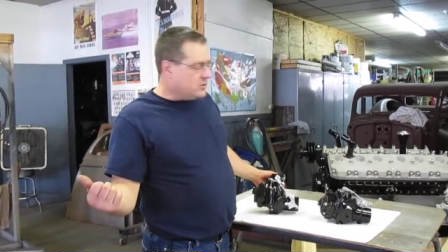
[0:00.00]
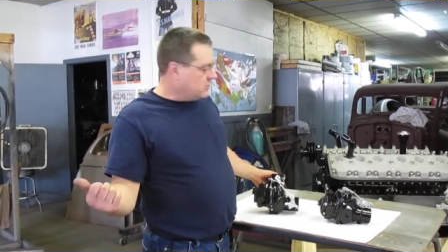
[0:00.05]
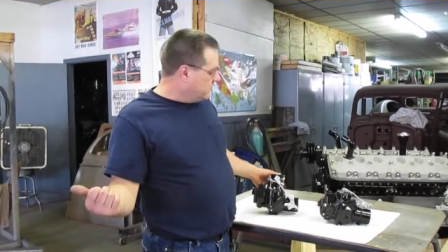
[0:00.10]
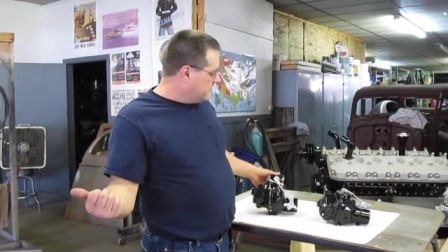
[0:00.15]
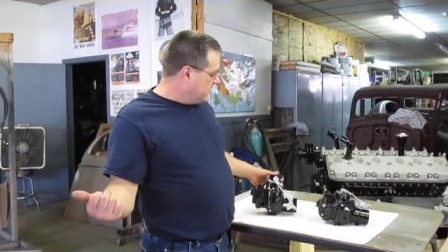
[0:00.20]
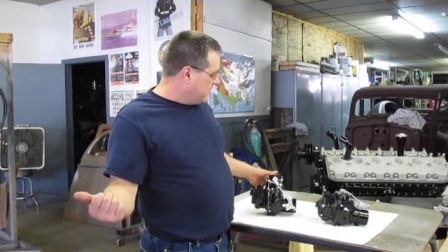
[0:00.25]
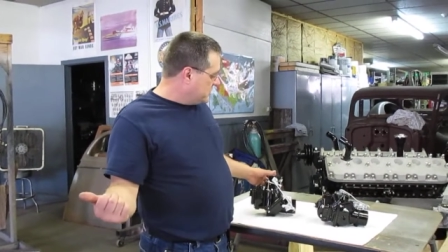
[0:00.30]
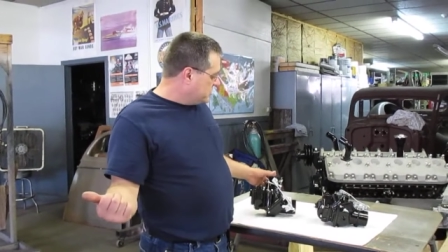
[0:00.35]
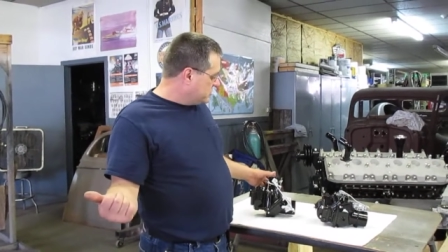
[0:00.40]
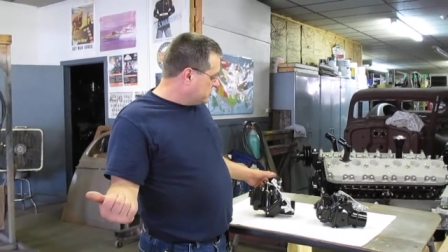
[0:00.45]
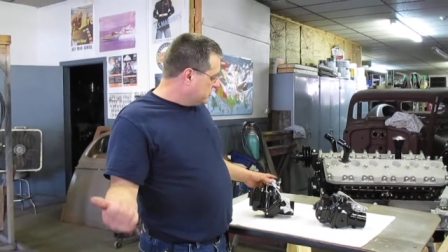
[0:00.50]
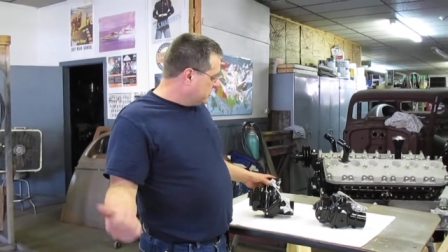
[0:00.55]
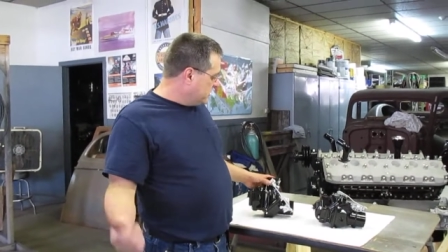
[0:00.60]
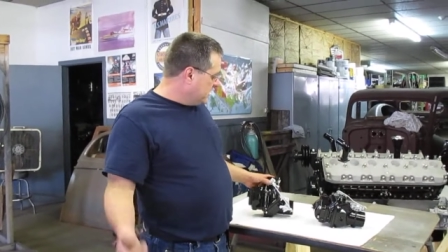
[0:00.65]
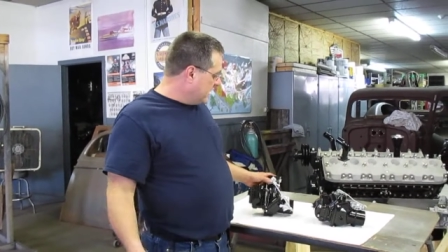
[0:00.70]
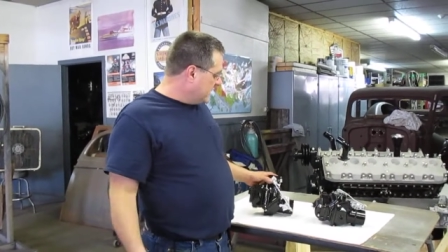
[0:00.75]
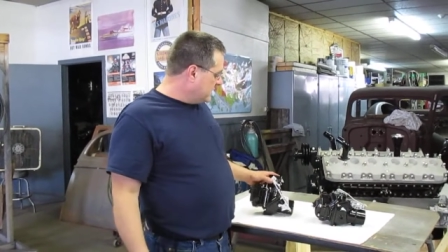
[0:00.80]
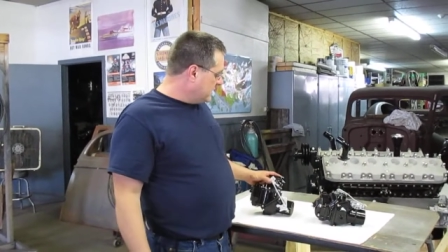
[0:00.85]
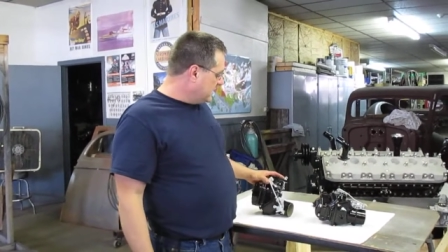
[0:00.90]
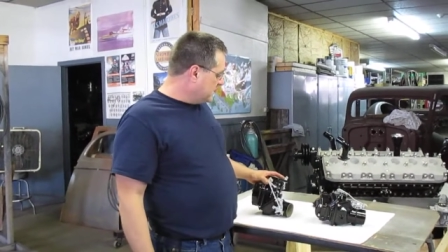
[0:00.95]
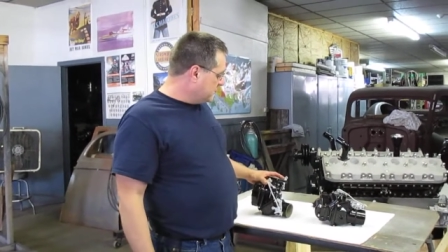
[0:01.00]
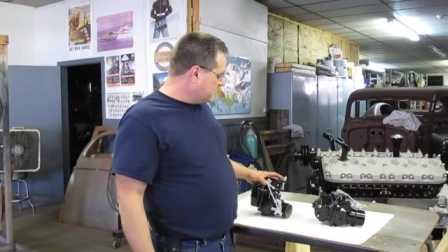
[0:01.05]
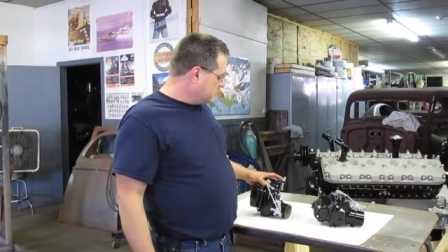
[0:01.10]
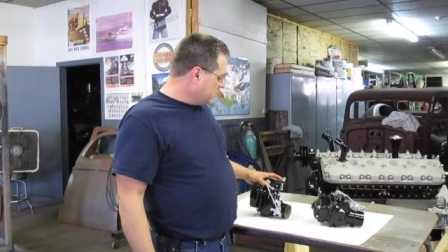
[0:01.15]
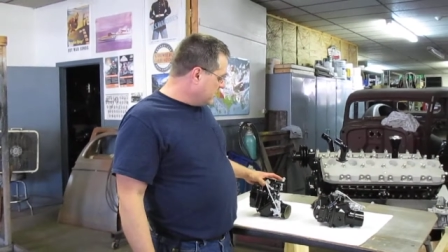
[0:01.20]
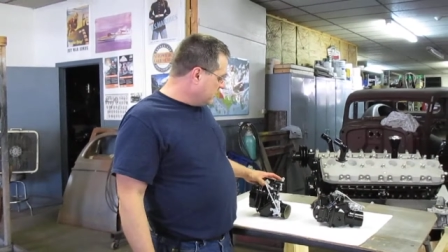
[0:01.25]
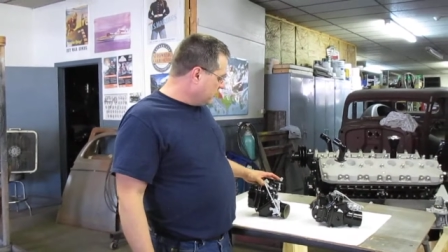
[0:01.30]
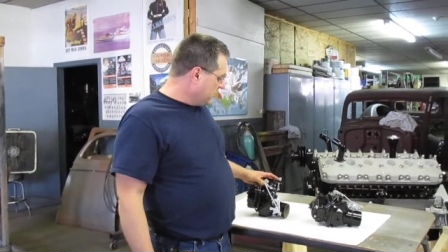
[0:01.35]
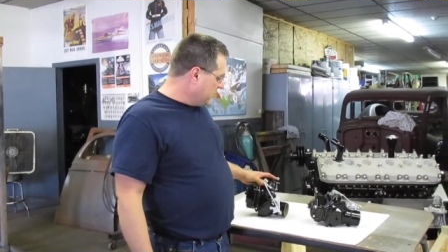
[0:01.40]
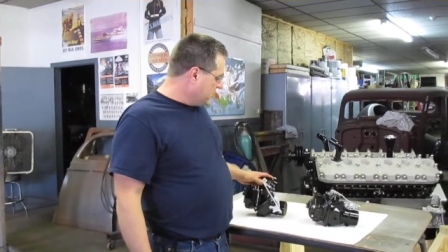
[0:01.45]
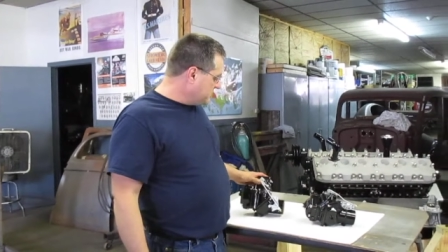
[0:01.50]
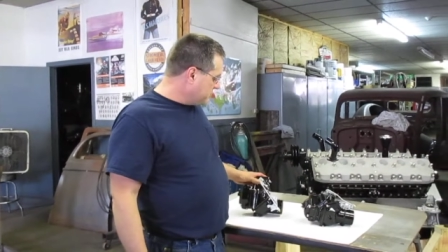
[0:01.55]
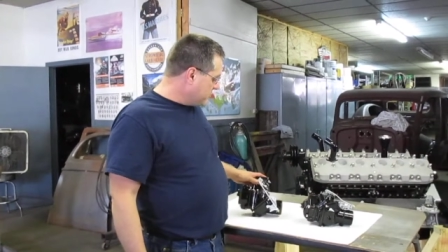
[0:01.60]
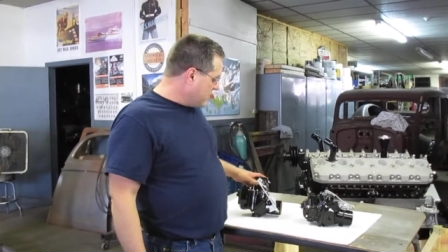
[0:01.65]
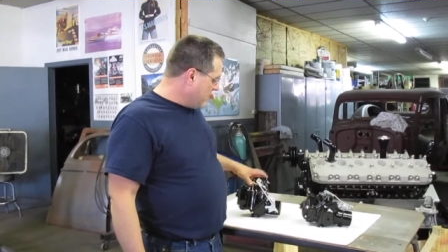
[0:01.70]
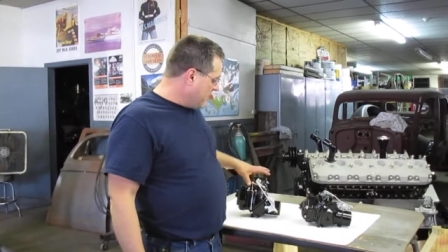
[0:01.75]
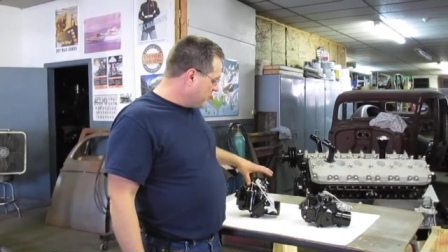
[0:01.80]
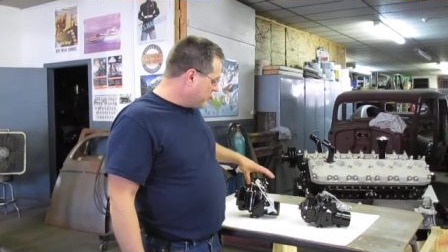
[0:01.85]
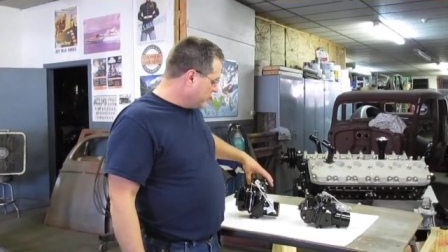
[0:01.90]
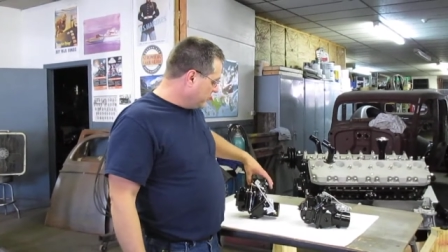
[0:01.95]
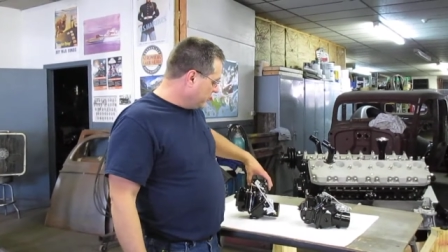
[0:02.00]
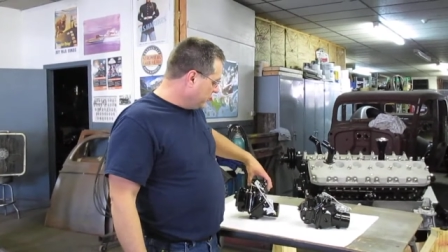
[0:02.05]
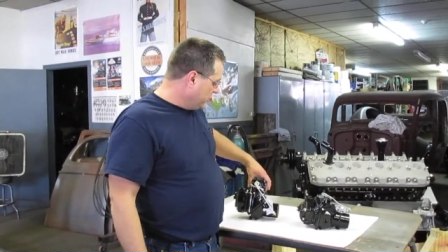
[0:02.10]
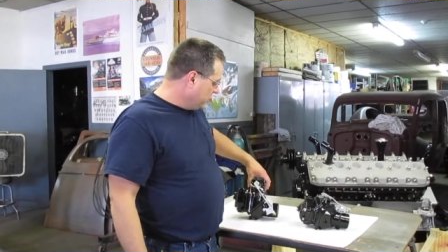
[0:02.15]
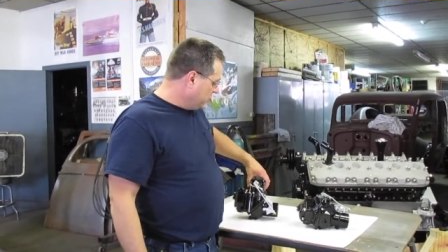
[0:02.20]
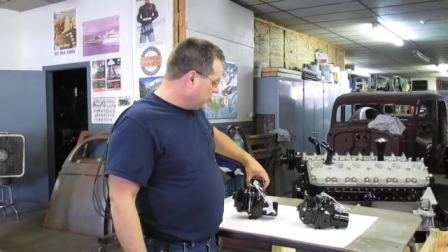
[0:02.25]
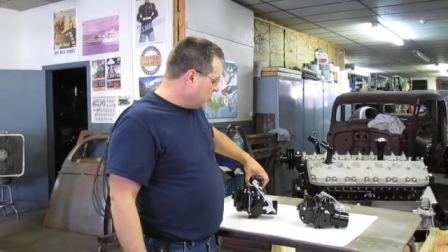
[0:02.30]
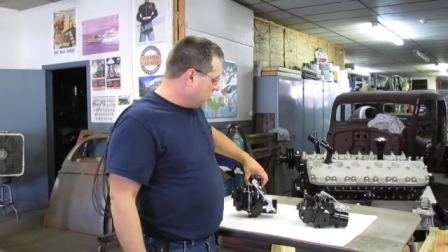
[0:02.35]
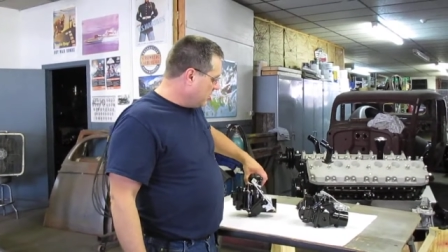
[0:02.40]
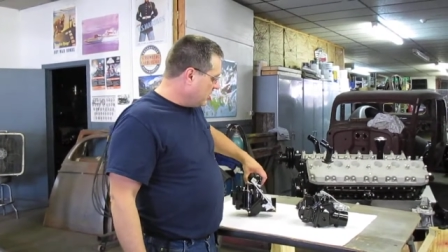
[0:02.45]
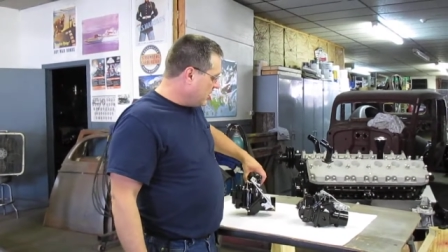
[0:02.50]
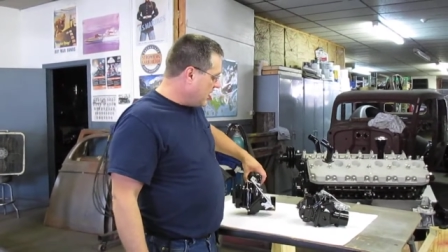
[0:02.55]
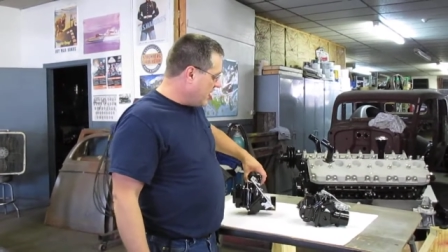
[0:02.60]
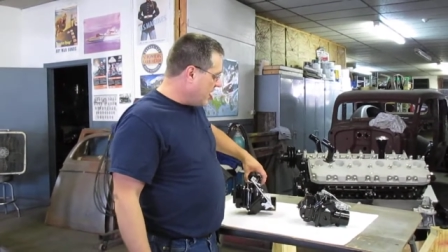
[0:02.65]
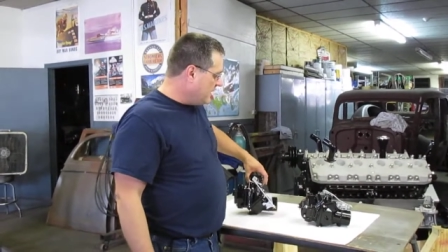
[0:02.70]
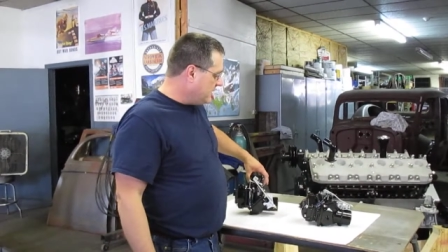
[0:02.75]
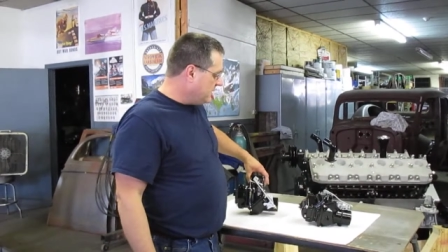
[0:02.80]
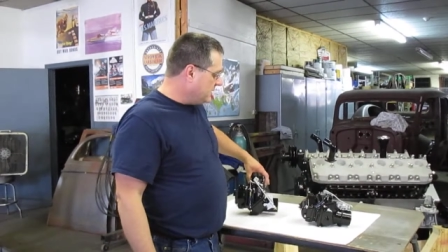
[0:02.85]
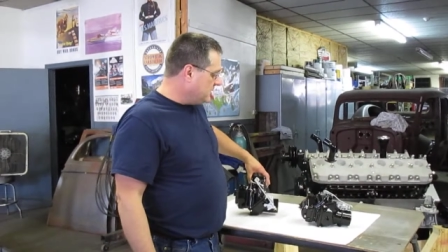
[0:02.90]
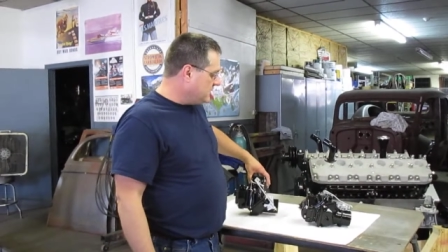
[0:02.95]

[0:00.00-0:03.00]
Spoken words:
make sure that it accelerates properly and all that.